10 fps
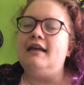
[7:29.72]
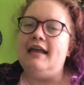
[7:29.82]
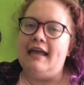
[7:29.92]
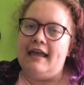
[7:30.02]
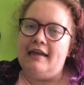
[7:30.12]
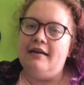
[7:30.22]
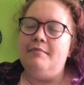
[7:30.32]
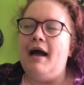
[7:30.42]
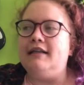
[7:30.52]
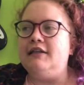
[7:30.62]
E
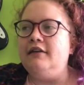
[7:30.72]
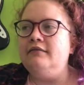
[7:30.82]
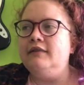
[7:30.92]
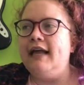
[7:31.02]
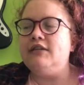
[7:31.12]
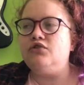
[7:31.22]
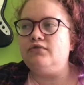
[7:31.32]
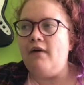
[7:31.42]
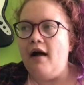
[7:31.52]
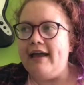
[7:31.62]
pattern. Let's
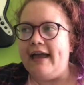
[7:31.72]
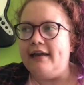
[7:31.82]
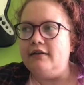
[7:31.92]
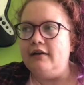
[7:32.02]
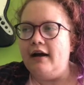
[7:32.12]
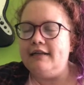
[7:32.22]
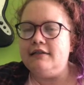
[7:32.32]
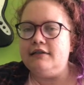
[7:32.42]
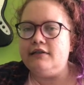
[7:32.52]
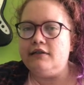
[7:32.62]
try it nice
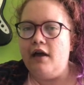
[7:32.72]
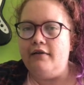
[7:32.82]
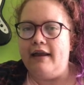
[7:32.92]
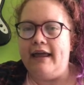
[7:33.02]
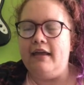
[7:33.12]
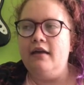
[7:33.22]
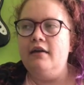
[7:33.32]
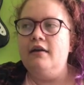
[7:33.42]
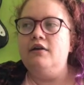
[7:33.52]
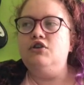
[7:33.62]
and slowly.
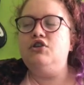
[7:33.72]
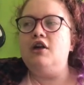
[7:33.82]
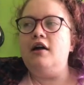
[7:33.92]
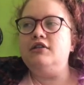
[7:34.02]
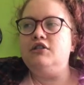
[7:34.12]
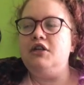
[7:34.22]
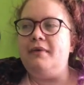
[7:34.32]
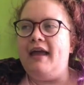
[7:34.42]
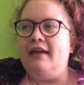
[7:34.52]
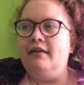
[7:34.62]
Just
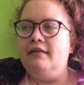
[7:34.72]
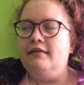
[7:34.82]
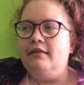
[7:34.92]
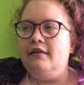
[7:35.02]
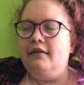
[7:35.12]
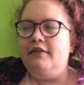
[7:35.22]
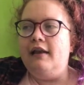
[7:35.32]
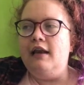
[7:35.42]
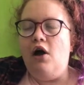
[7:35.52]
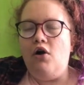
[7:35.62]
doing
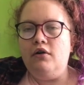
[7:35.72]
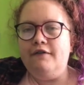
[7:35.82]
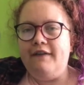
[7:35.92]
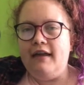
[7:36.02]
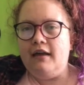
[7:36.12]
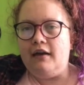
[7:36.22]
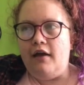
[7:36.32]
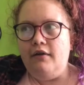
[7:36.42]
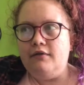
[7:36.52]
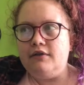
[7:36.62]
the long finger
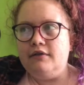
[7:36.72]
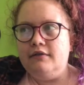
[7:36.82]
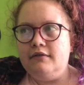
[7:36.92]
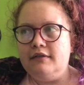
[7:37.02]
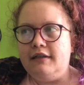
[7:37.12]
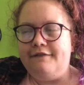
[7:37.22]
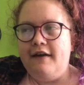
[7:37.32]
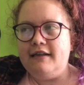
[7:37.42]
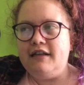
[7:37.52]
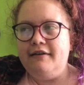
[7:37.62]
notes. So the
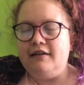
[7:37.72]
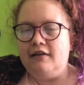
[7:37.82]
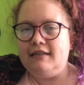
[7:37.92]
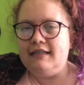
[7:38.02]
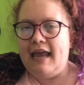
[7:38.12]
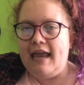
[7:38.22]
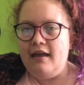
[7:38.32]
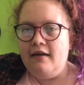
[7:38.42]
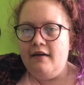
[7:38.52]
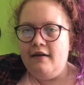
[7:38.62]
first note is our C,
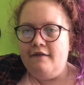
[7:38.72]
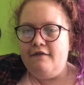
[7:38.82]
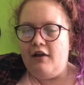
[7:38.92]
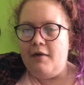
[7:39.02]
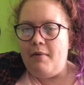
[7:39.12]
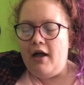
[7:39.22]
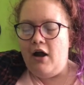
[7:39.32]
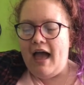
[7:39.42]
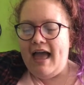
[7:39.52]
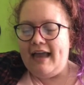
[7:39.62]
followed by
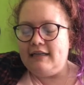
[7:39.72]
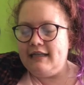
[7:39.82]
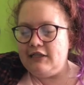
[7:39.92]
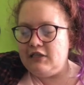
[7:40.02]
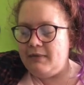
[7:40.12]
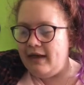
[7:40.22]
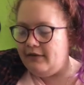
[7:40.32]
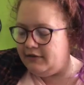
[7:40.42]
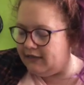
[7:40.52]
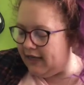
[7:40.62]
our A. So let's just play
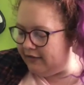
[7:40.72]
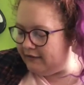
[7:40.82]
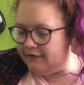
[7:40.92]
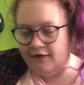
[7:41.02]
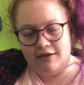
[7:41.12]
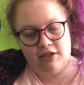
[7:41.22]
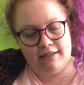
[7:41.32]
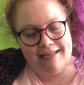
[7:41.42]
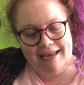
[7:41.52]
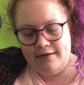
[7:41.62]
those together. So find your
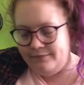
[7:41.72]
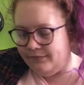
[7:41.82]
C,